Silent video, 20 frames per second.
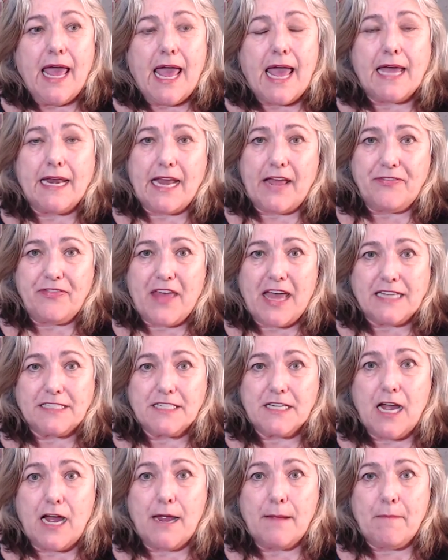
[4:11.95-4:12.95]
And at that
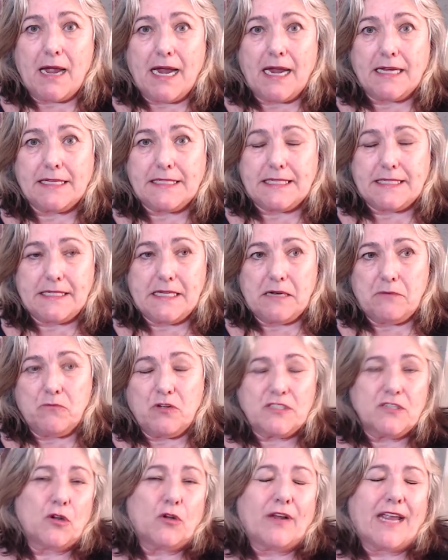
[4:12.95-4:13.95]
time, I
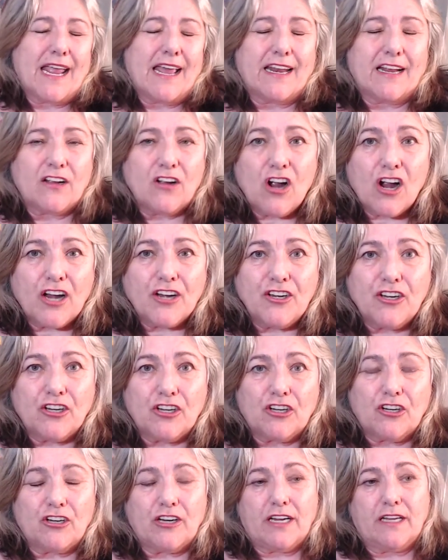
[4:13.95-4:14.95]
was an organic
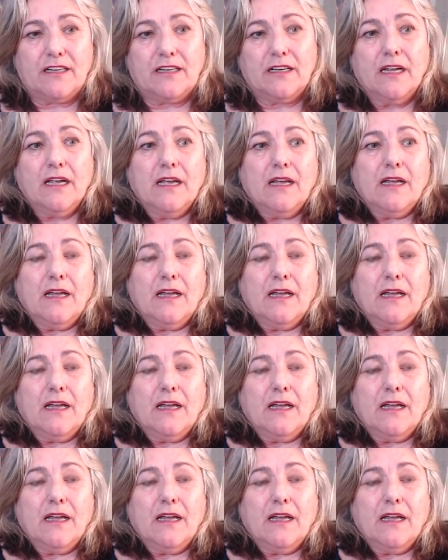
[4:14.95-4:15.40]
gardener and